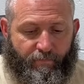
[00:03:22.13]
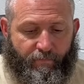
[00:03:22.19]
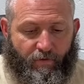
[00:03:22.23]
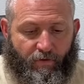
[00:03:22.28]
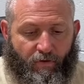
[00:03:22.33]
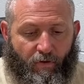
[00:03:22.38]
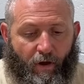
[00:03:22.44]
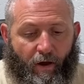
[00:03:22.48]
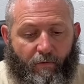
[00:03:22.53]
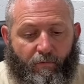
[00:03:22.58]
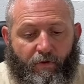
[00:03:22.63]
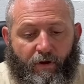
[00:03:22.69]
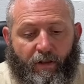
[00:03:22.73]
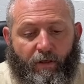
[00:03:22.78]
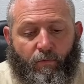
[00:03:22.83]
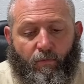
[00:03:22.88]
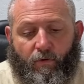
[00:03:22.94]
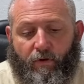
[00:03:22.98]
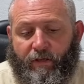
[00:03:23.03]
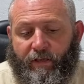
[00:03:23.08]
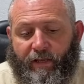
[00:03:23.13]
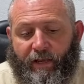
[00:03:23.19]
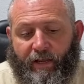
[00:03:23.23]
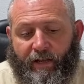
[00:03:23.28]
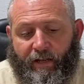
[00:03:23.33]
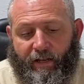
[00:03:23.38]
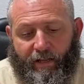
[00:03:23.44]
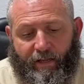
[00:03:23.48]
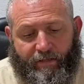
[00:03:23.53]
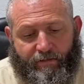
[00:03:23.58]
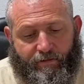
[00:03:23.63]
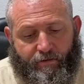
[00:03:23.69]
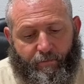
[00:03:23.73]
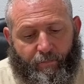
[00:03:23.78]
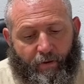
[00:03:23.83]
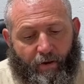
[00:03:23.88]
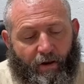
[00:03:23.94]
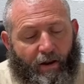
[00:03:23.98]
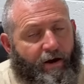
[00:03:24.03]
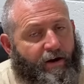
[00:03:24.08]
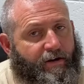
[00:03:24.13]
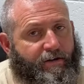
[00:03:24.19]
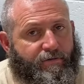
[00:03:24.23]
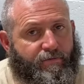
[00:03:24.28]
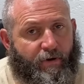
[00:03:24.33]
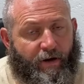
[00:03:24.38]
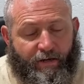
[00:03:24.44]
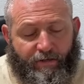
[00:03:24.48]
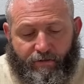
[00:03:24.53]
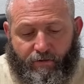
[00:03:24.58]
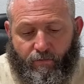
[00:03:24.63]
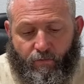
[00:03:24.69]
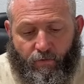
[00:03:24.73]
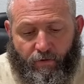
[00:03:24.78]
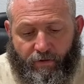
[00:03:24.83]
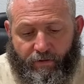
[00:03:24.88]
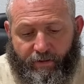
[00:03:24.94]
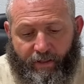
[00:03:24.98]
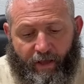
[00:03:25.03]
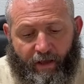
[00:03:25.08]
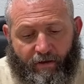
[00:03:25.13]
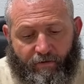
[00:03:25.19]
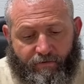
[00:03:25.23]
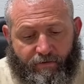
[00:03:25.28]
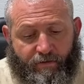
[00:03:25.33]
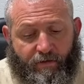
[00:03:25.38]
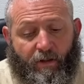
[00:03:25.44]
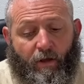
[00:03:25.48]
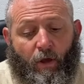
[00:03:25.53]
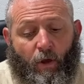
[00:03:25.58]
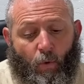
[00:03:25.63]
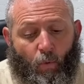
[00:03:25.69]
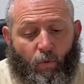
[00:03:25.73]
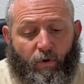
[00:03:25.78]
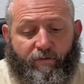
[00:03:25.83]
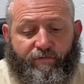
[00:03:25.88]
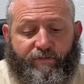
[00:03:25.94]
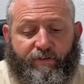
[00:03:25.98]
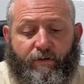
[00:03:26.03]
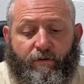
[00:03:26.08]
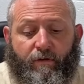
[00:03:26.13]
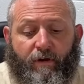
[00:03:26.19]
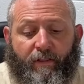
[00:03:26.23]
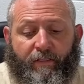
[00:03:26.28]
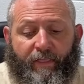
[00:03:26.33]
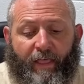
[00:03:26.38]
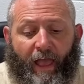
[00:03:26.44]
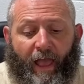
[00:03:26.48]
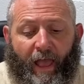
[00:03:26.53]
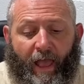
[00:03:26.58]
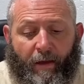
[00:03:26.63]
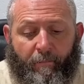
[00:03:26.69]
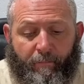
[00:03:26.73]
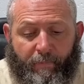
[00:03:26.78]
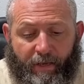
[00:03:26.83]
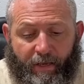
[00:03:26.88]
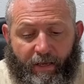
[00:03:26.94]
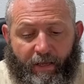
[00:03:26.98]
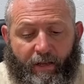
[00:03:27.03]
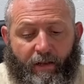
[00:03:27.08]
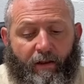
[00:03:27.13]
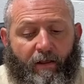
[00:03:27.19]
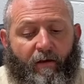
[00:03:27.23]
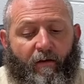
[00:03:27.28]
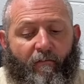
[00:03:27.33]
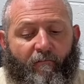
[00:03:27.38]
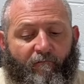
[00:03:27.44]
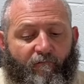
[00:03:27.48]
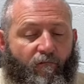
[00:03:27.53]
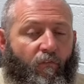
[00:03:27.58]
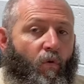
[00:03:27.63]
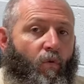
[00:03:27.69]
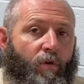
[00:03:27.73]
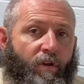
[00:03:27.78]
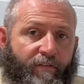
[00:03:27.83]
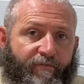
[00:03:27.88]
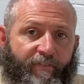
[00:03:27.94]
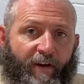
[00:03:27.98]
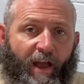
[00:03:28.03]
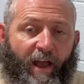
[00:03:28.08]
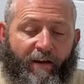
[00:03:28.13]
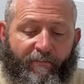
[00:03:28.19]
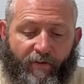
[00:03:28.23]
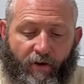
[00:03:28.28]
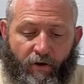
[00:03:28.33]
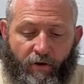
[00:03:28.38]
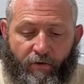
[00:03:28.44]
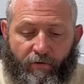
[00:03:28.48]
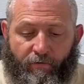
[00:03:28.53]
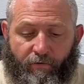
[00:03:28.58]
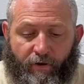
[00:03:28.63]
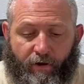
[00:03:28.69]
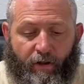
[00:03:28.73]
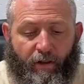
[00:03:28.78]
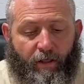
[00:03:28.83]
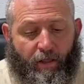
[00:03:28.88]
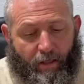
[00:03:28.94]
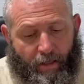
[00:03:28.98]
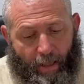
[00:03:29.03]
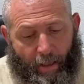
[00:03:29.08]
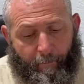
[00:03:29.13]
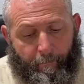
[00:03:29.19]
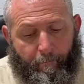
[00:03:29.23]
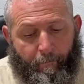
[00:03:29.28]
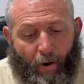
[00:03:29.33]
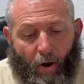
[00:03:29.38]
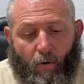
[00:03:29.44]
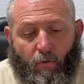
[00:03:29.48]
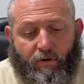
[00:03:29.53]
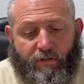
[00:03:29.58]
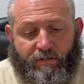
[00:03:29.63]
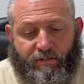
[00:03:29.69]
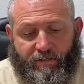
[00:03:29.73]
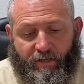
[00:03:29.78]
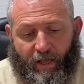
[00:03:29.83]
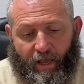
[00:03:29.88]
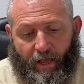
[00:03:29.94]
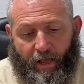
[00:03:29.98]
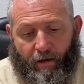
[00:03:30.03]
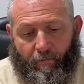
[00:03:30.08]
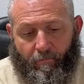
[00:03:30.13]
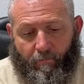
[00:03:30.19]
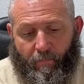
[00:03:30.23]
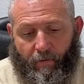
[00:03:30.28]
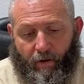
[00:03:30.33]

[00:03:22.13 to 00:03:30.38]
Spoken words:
So I really want to get it. It's a Polaris Ranger 1000. We still got the high bid, 4,500 bonus time.